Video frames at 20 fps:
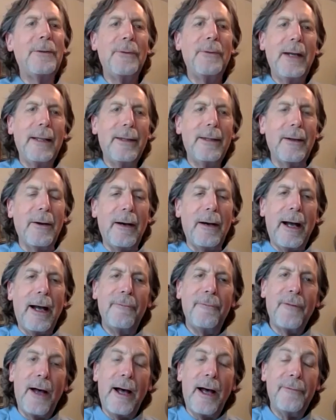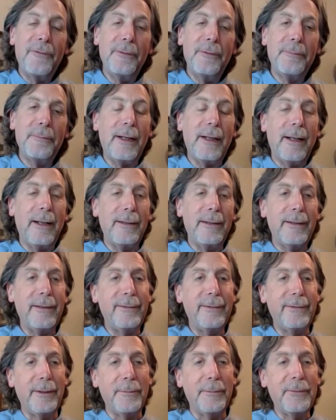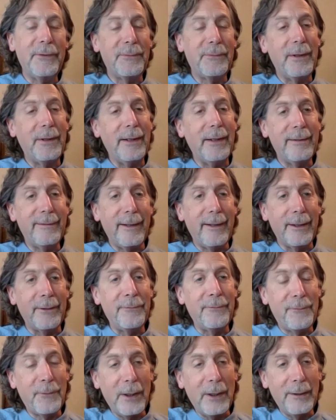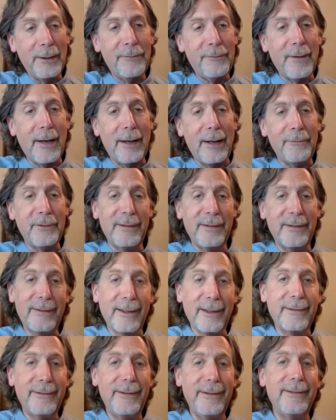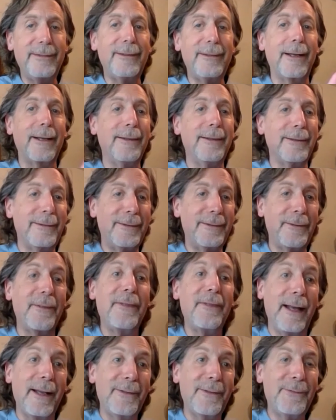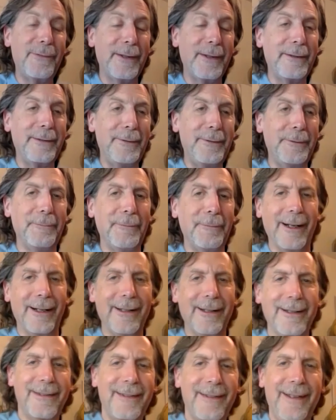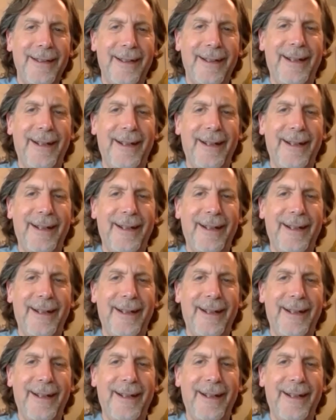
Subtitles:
the way, though, I've often been on these Zooms where it's like 45 or 60 seconds. So thanks for the 2 minutes.